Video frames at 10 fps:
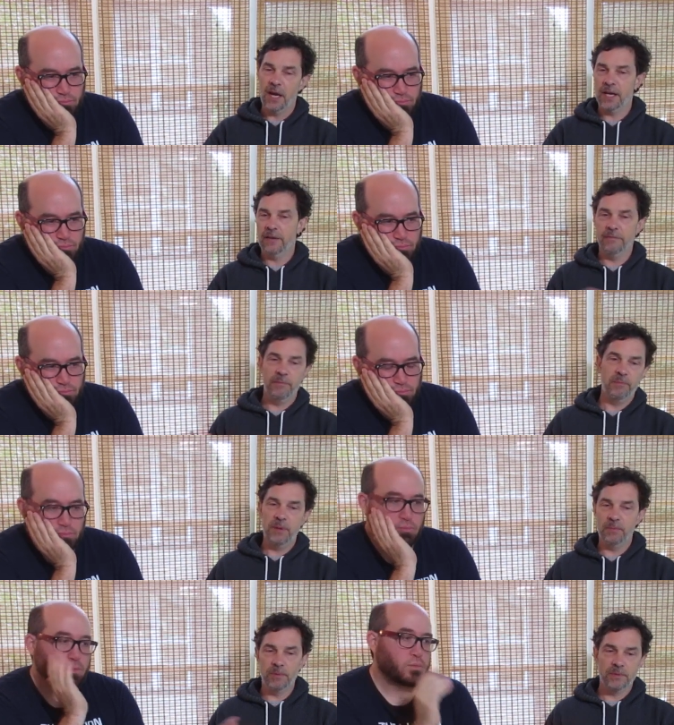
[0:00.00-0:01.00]
Speaker 1: I give
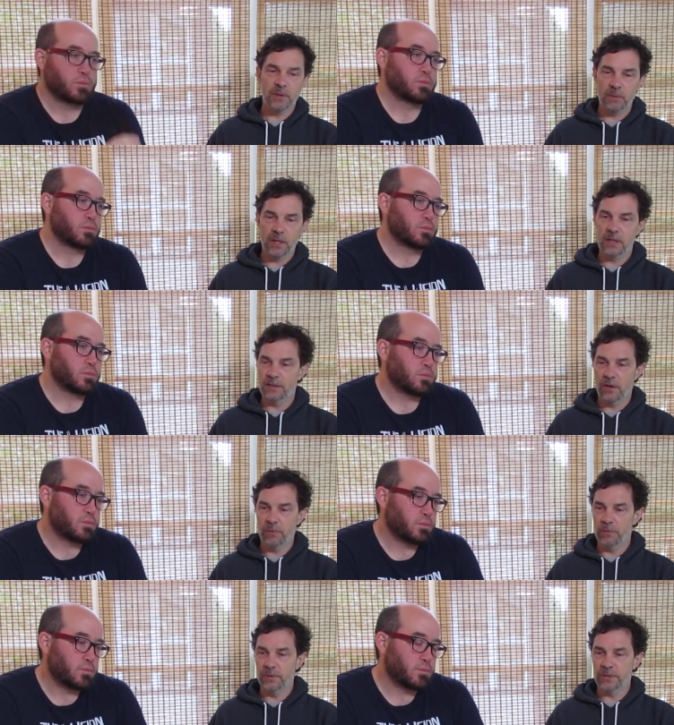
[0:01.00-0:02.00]
people so many of these
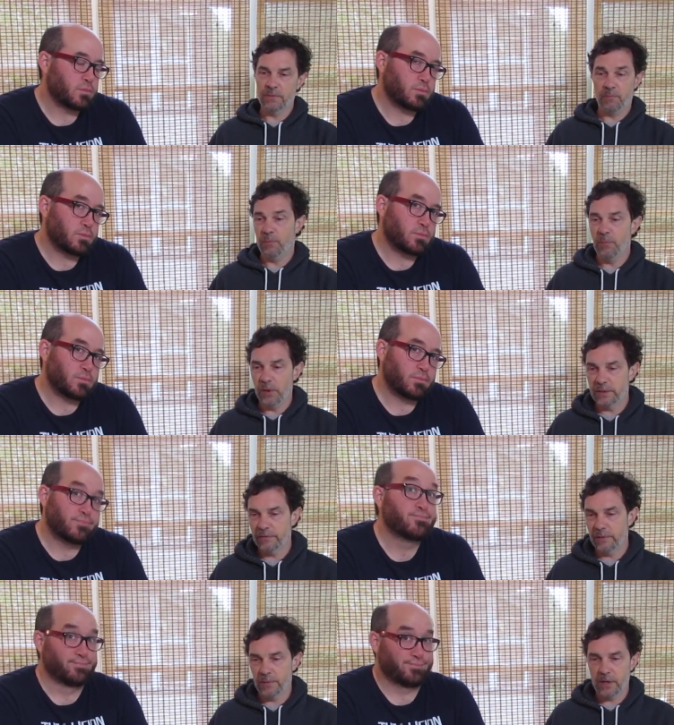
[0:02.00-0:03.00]
homebrews, and most
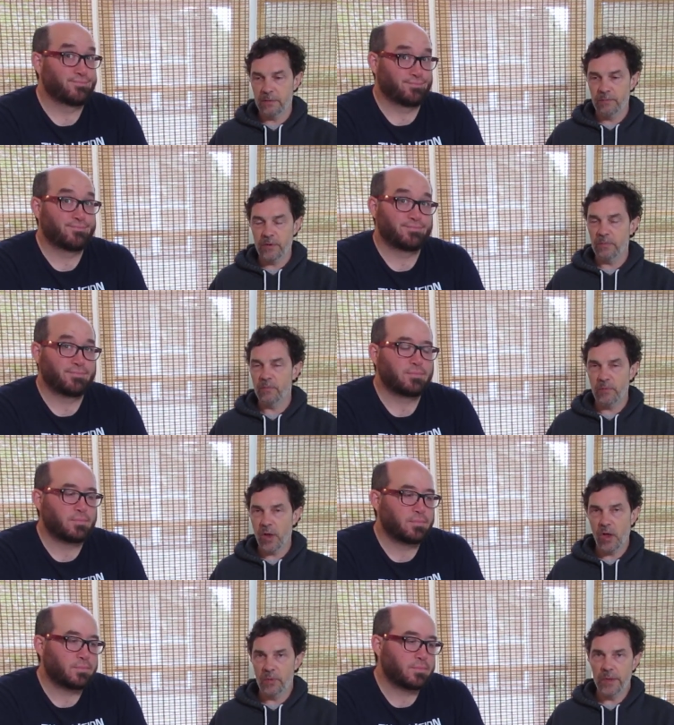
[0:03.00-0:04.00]
of them are they're
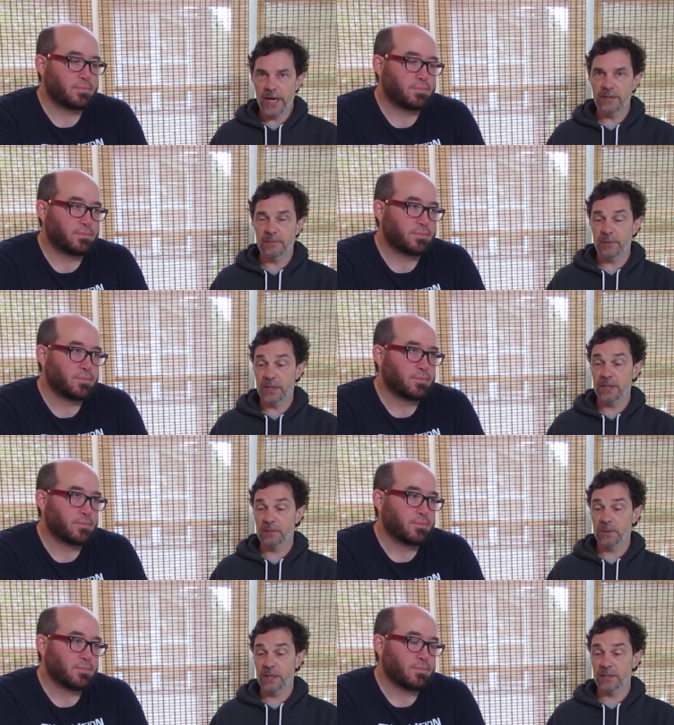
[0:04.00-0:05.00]
all nice, but this
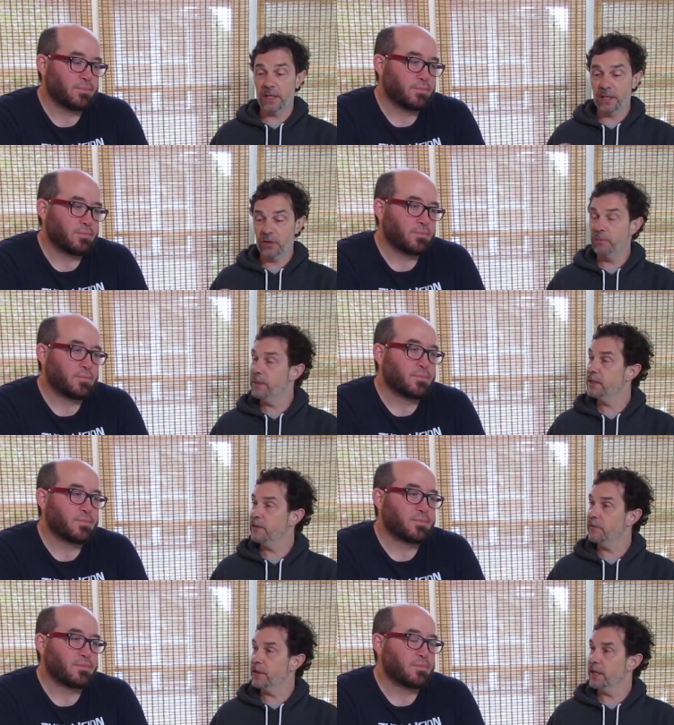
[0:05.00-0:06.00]
one is a little bit
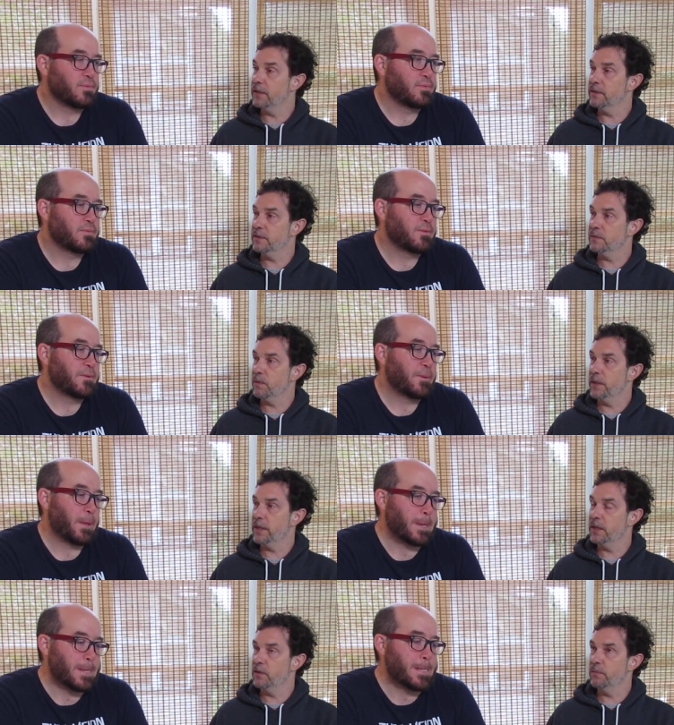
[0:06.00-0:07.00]
different. Like this is one
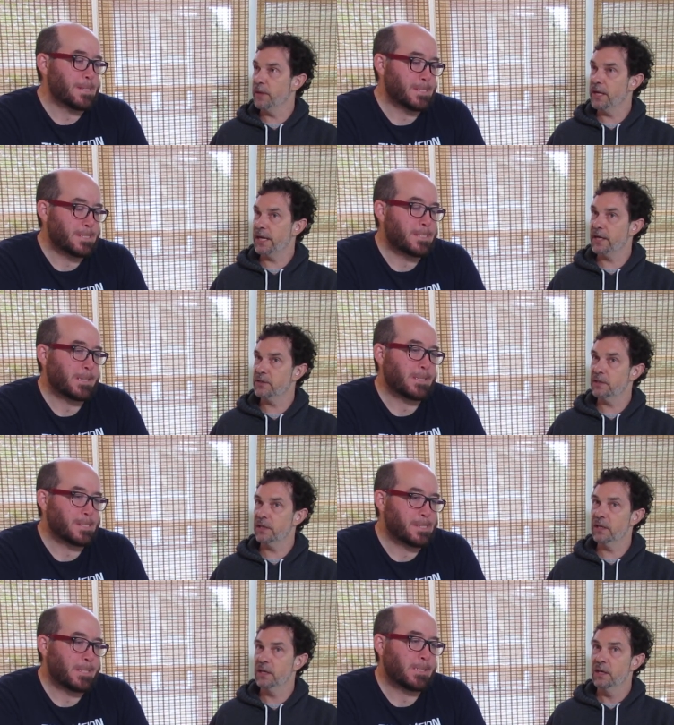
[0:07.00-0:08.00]
that you yeah. might
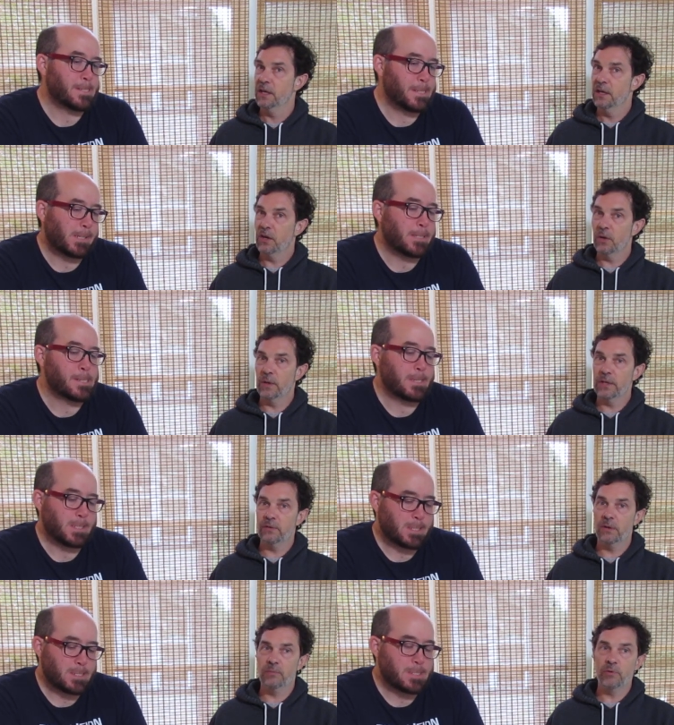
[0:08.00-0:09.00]
actually go into a